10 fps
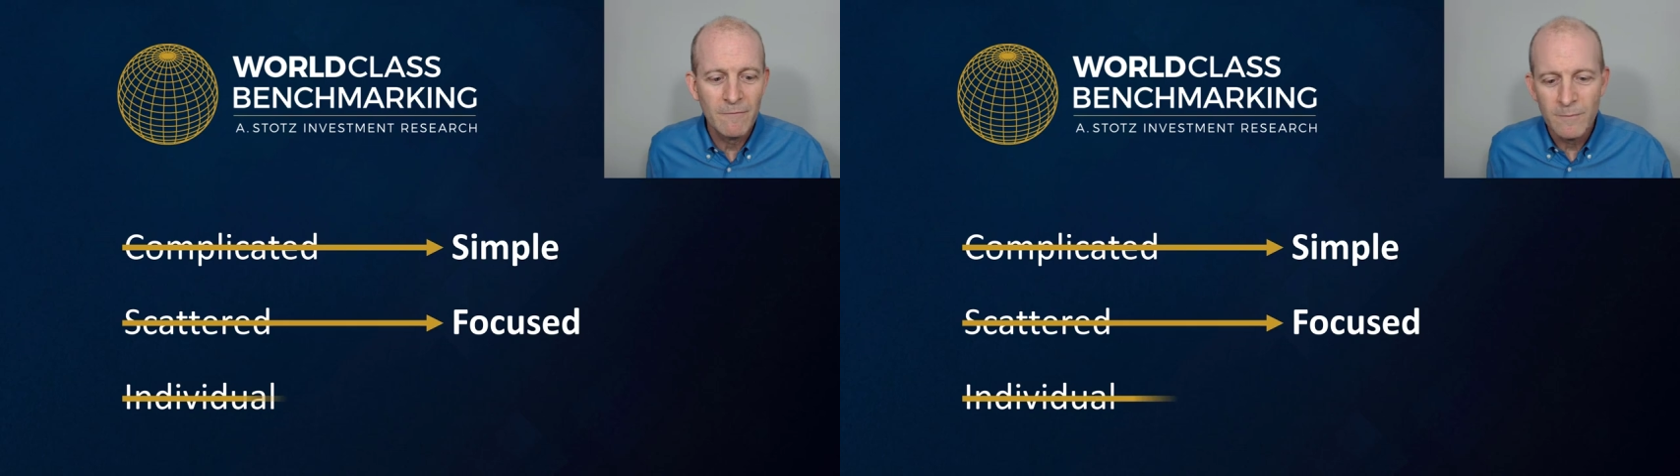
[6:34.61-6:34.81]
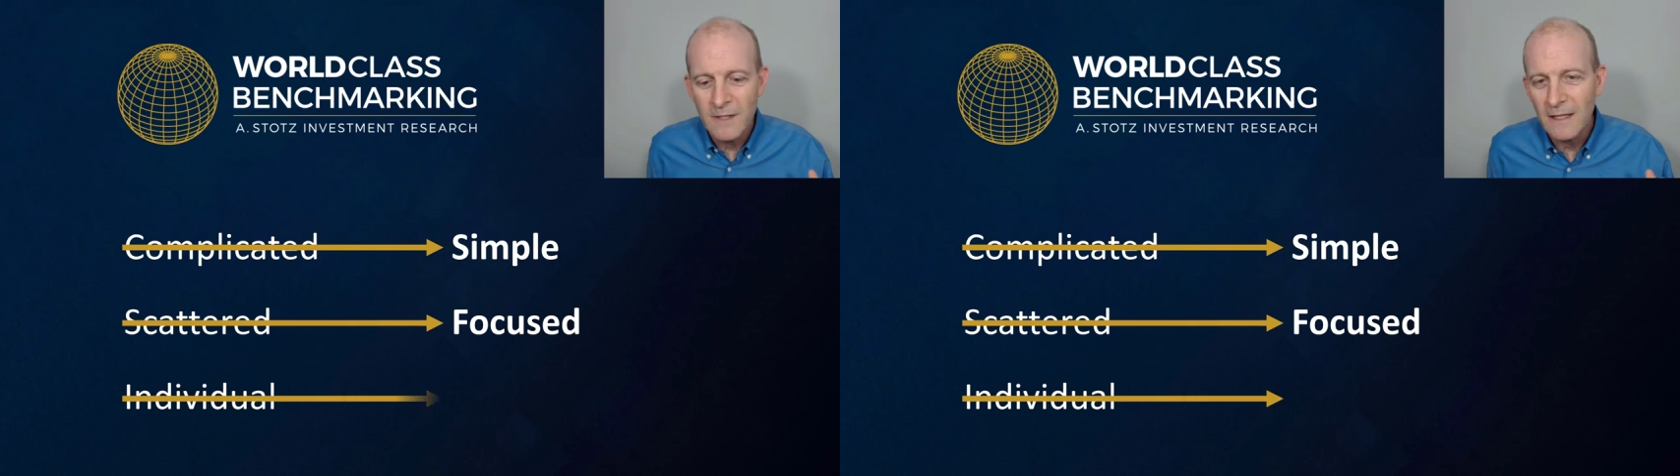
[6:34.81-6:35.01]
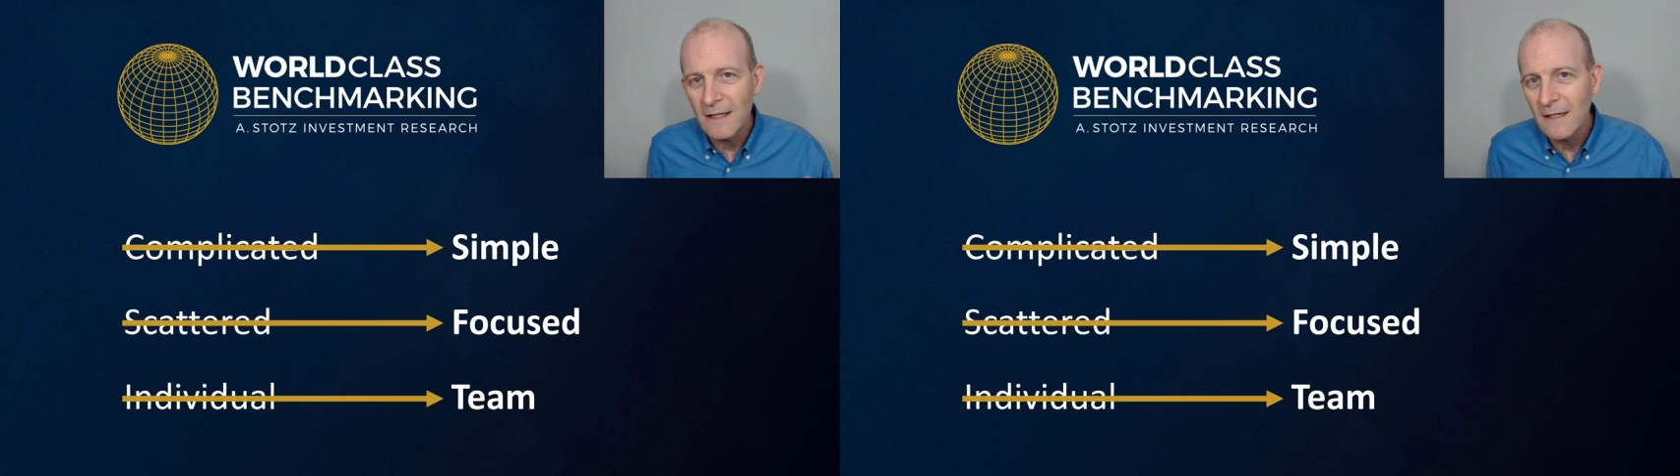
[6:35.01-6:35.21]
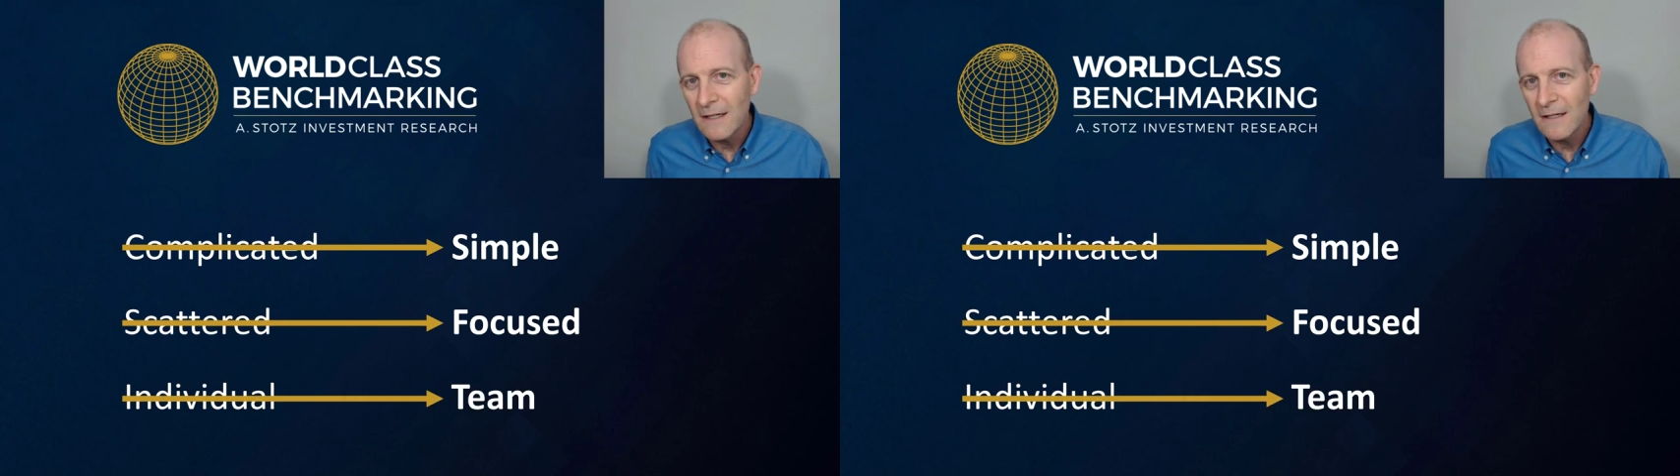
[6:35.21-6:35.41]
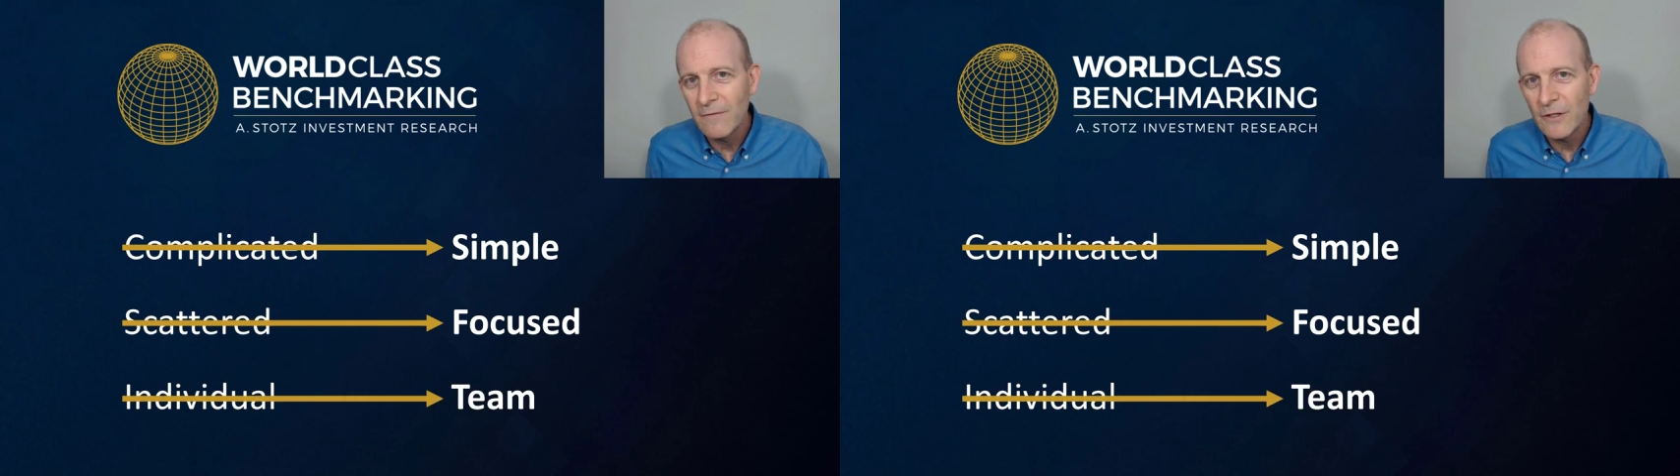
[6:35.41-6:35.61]
and from taking
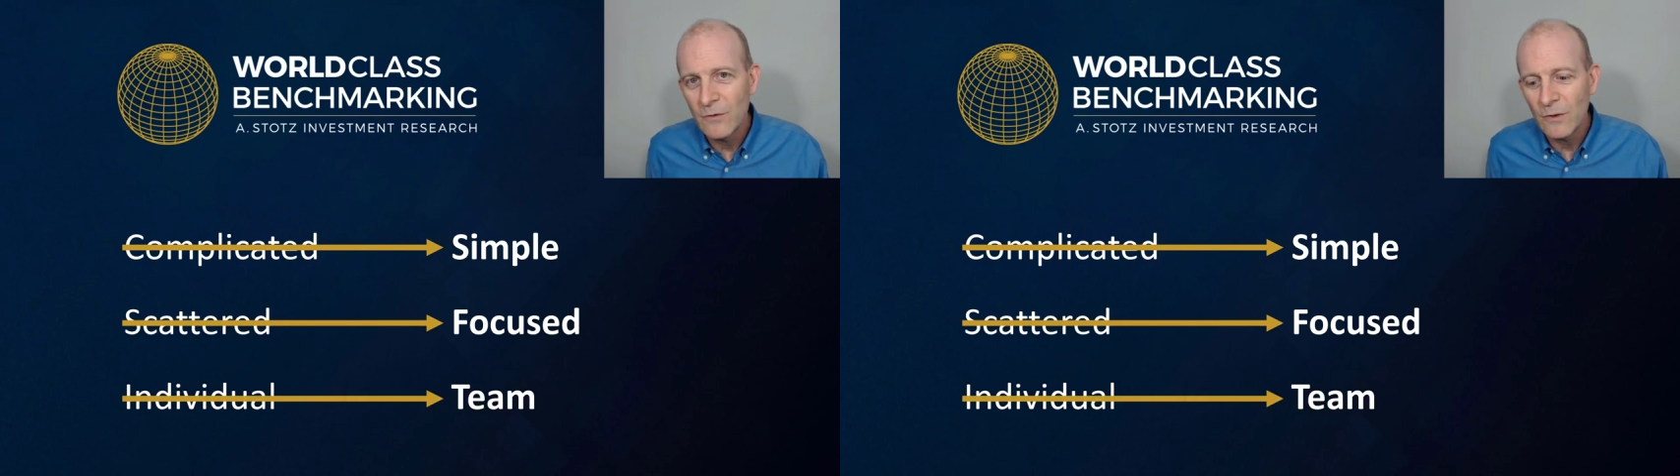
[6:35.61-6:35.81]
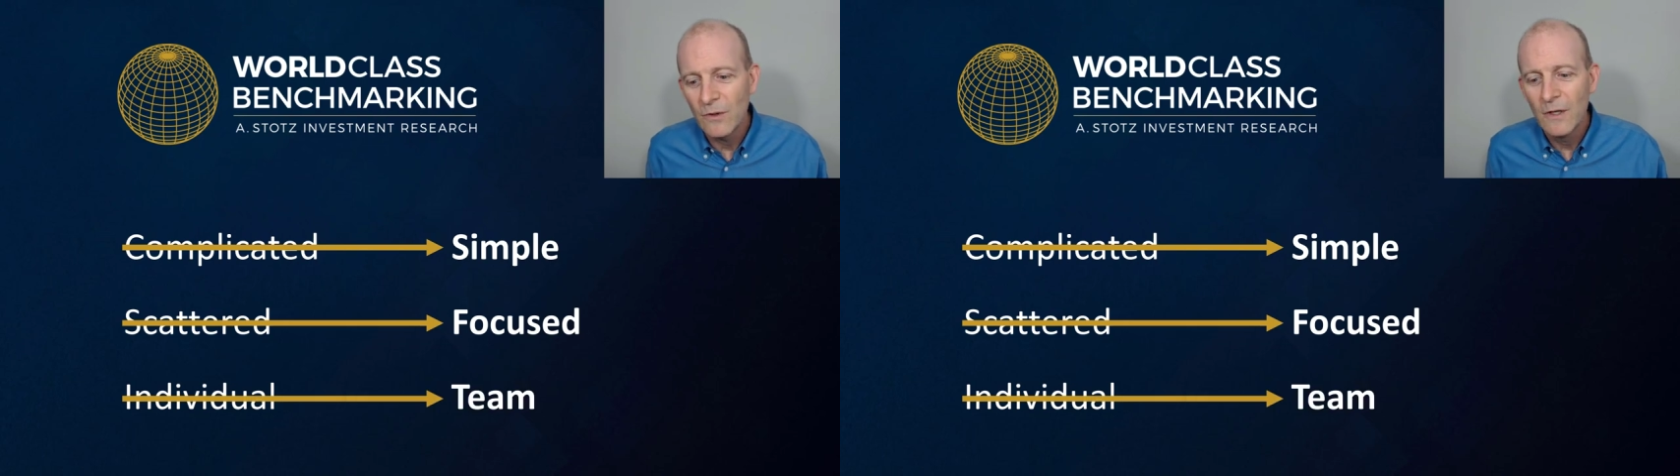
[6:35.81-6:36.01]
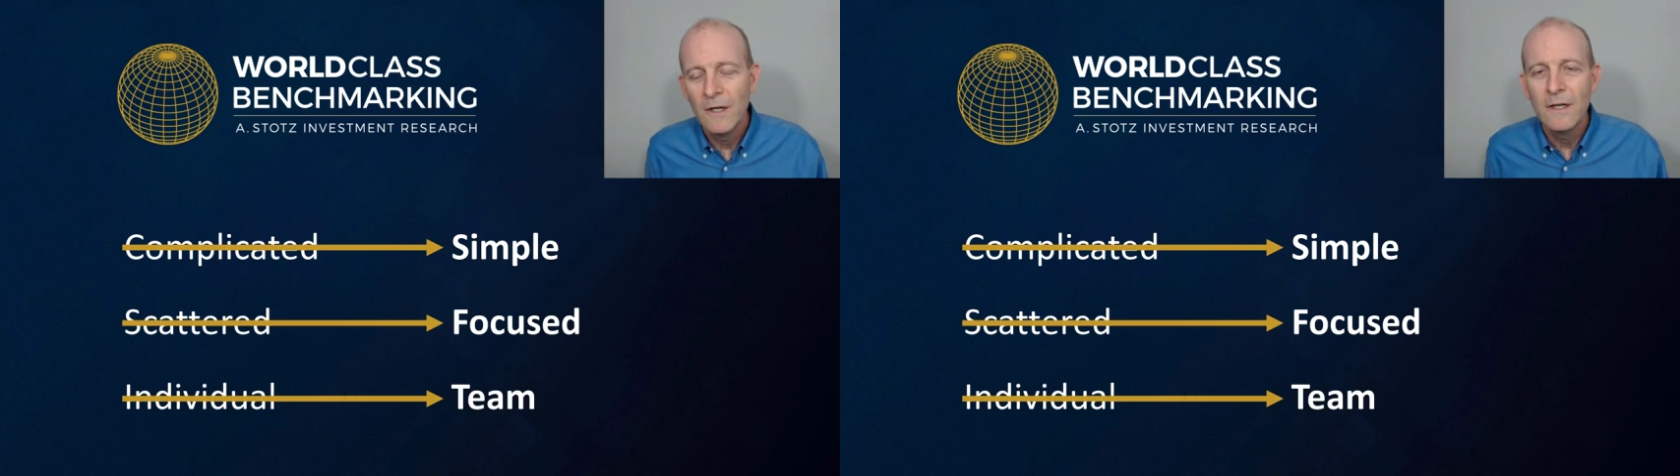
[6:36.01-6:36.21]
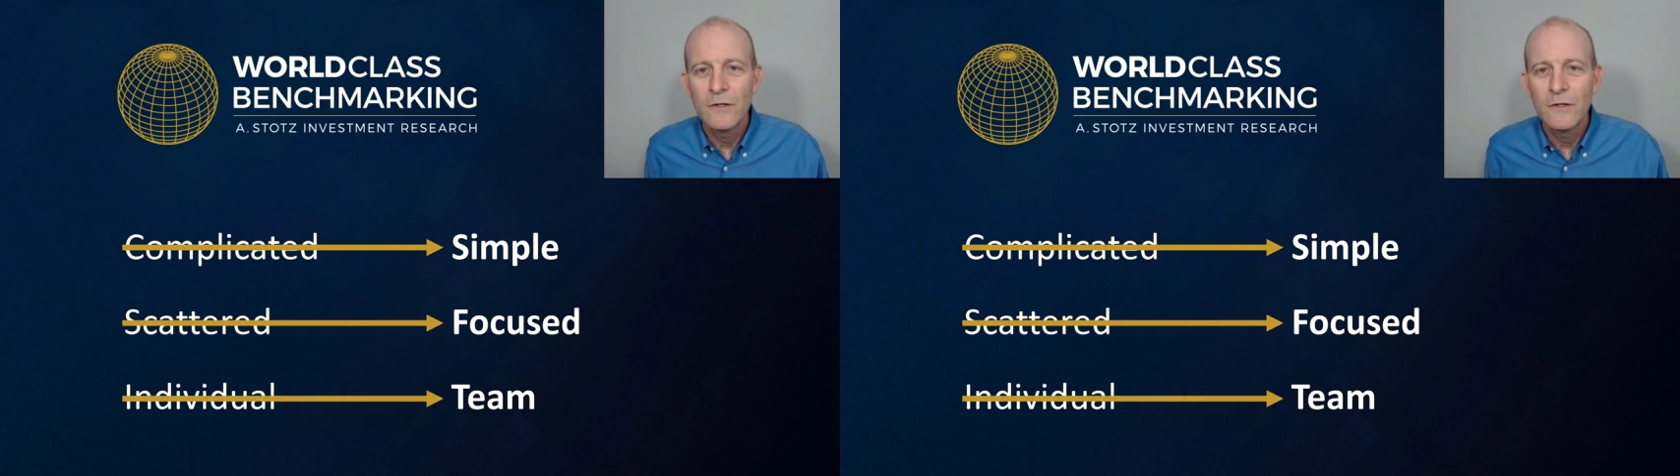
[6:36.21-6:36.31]
an individual